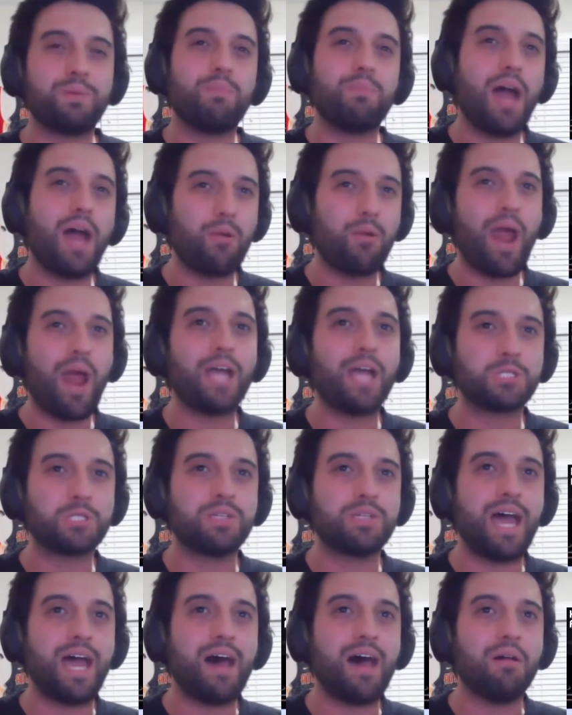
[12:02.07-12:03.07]
my
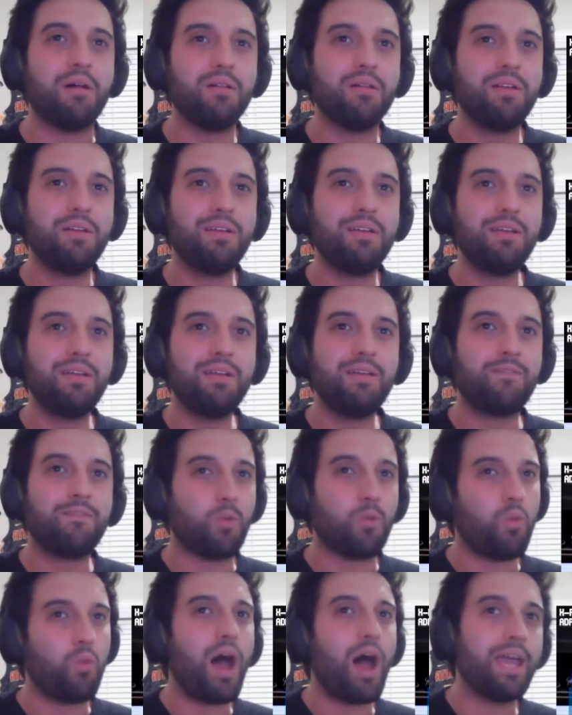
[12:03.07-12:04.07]
rationale
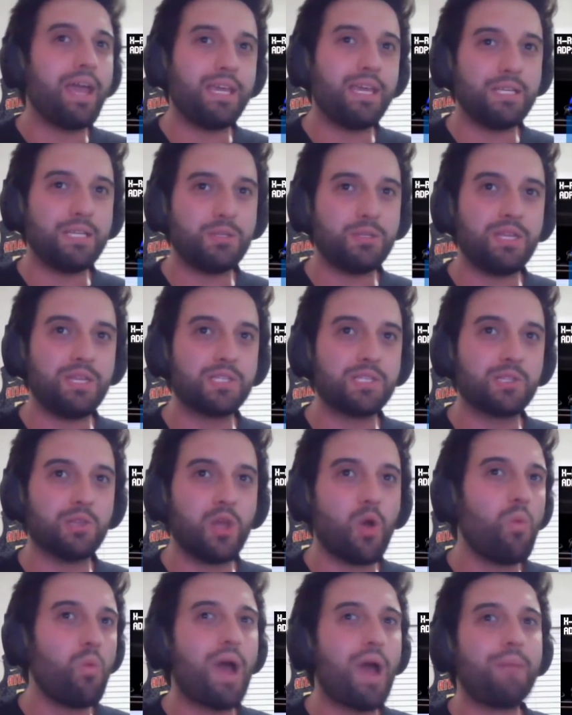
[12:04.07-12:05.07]
for why he's this
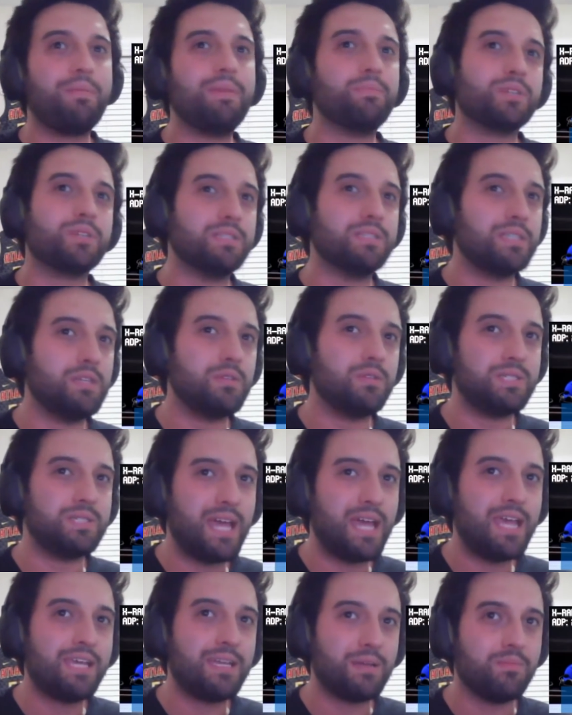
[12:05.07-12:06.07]
low and why people continue to
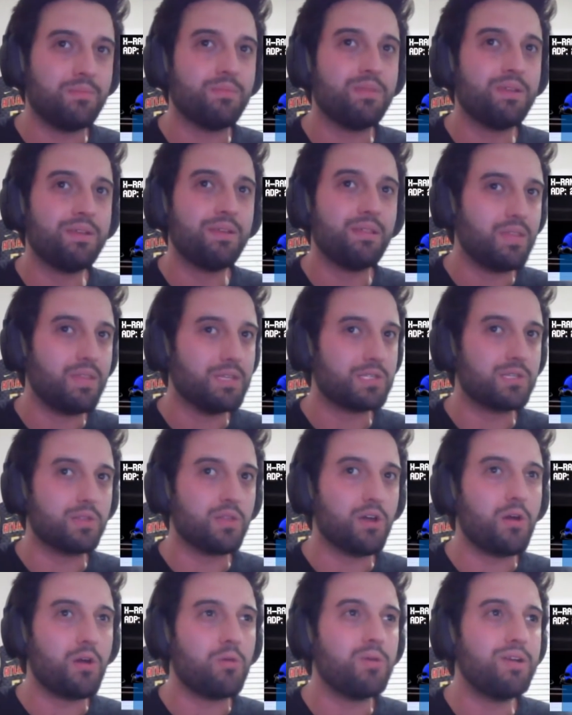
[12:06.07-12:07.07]
take him this
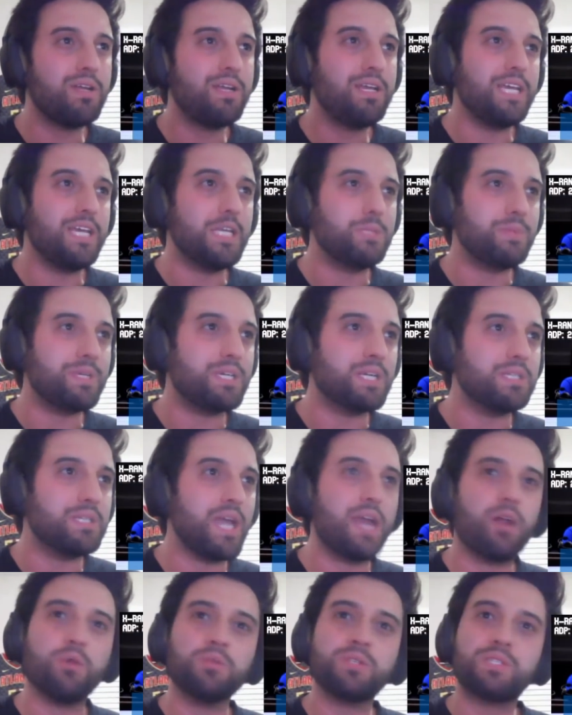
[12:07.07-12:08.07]
low is because
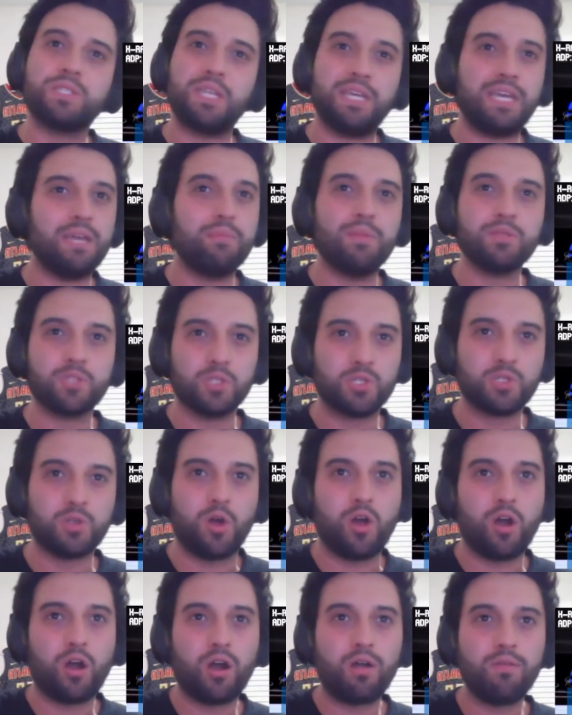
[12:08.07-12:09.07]
they don't see him as a
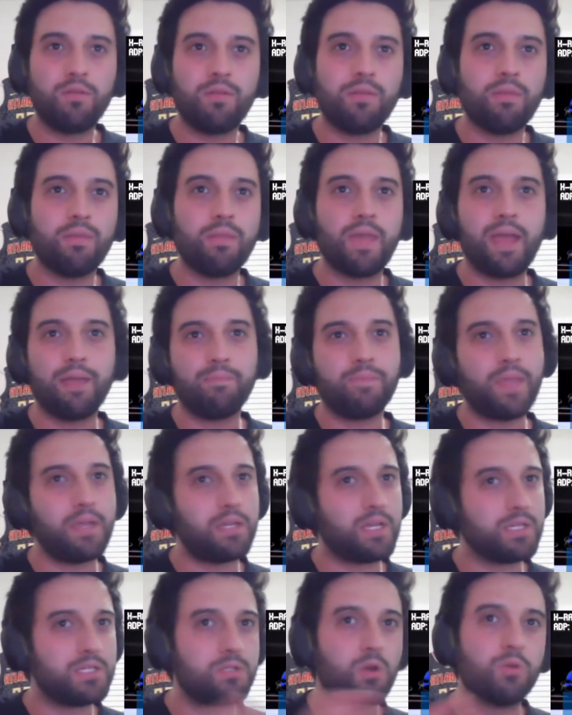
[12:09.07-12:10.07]
star. They
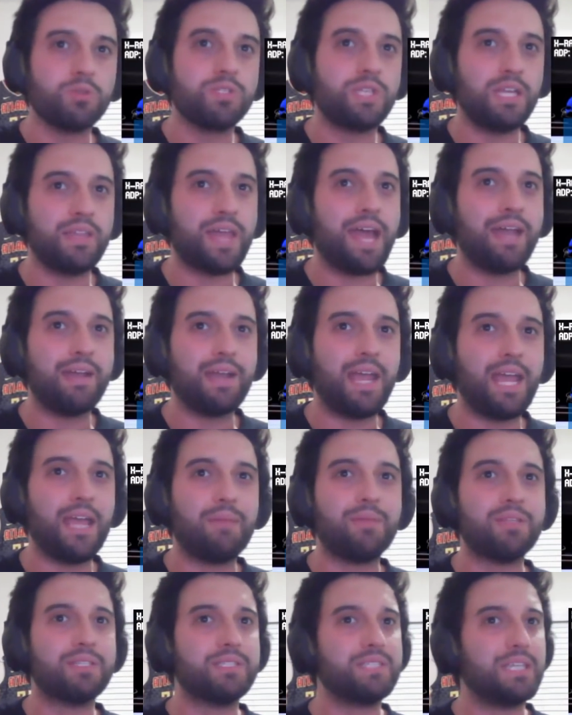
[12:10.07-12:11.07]
just don't see that
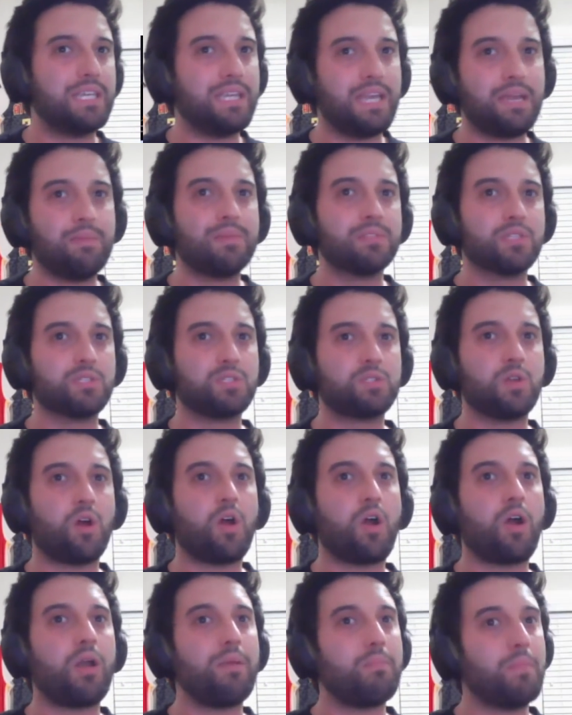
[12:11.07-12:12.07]
name and see him as a
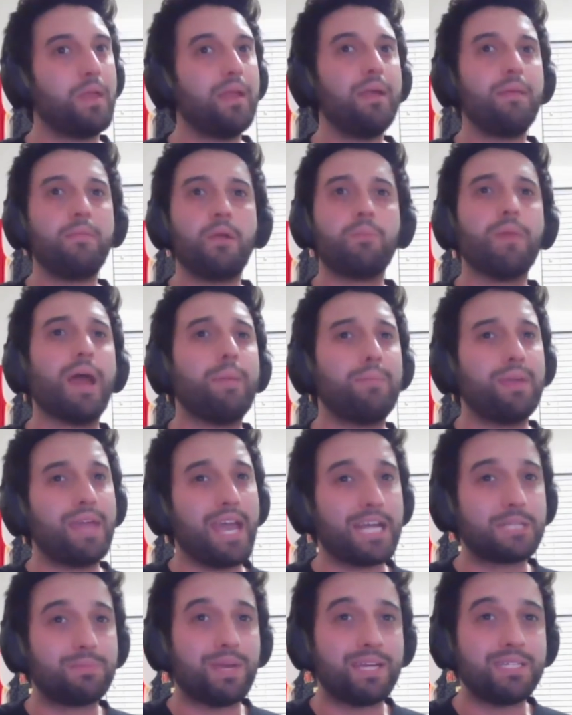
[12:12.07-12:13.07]
star. And there might
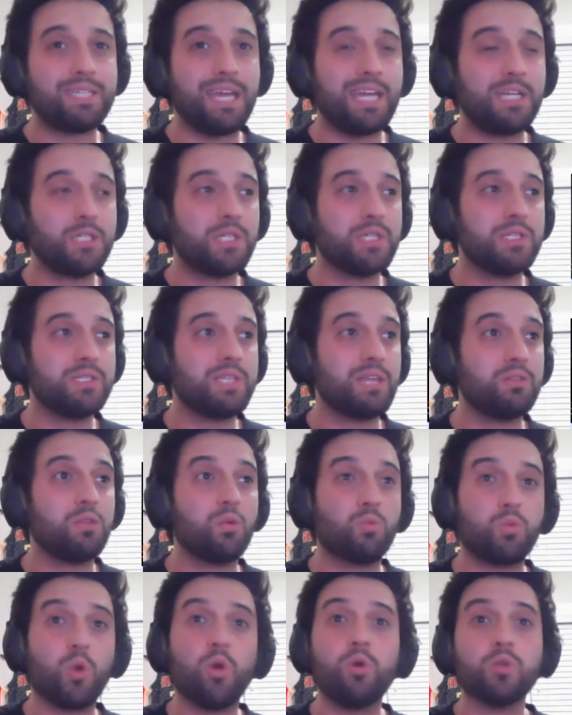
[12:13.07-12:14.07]
be expectations that
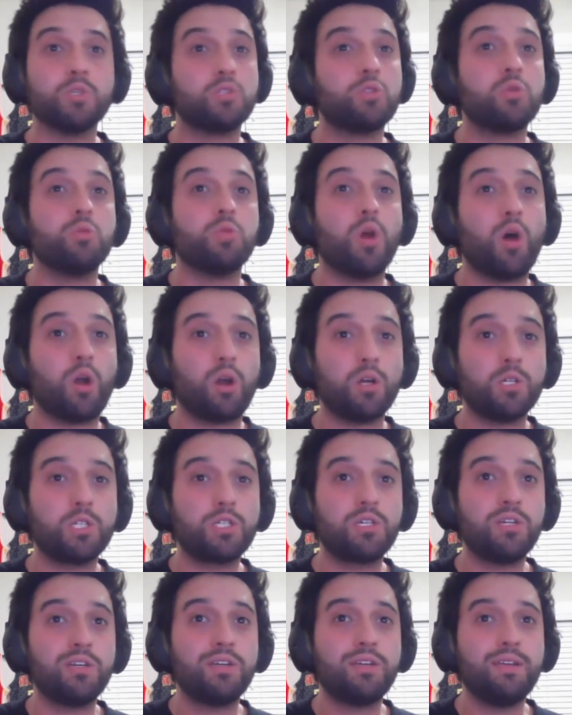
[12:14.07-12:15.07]
the role is too
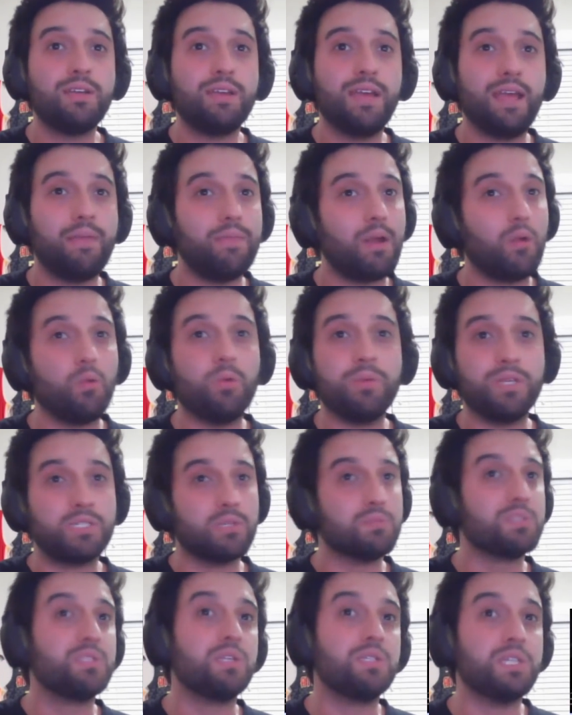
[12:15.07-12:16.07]
large and there will be
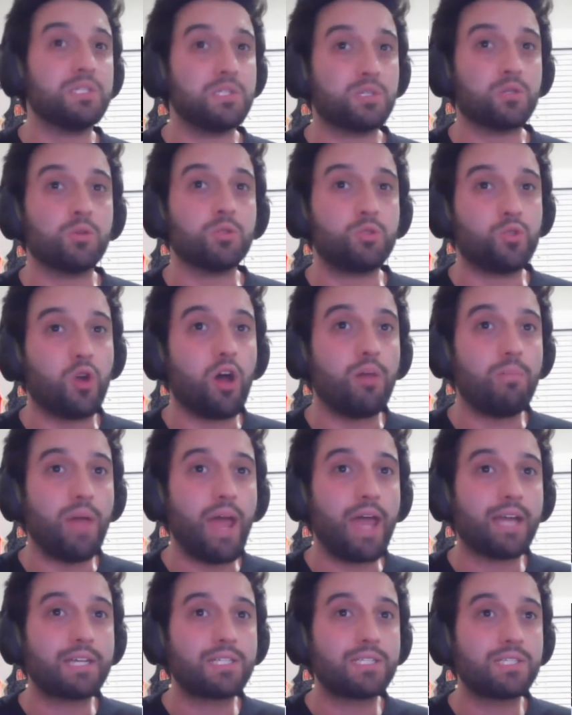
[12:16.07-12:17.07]
some statistical
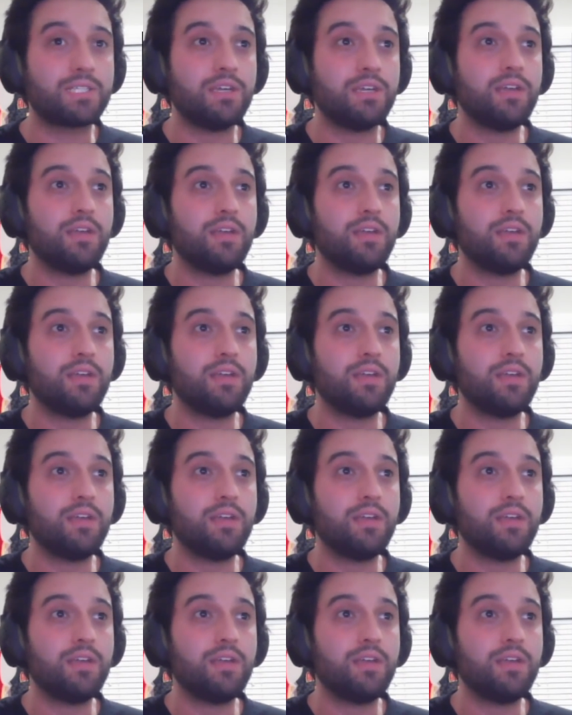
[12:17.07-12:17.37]
drawbacks